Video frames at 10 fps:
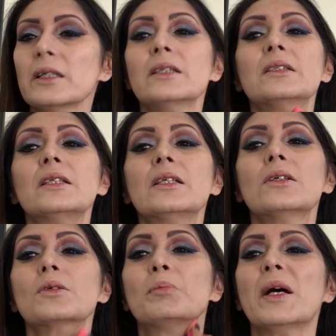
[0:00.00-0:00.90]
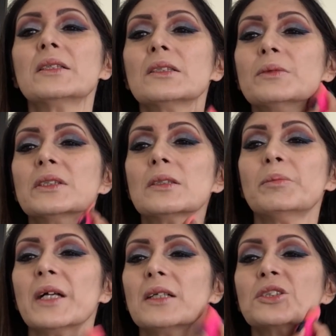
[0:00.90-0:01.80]
it did look better with the
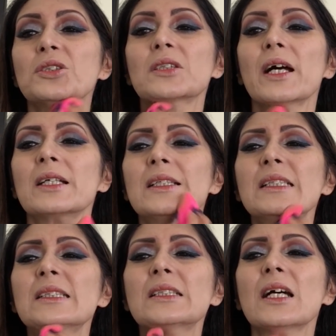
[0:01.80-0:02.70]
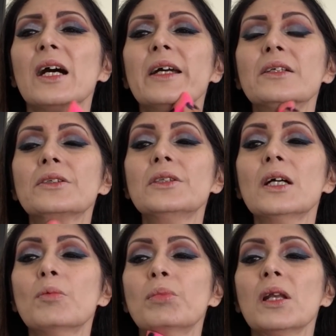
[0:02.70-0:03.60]
brush. At least I
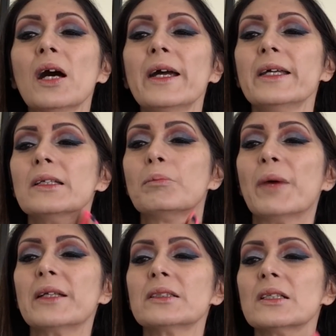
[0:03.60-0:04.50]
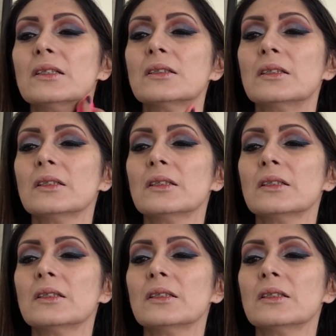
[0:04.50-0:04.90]
could apply it better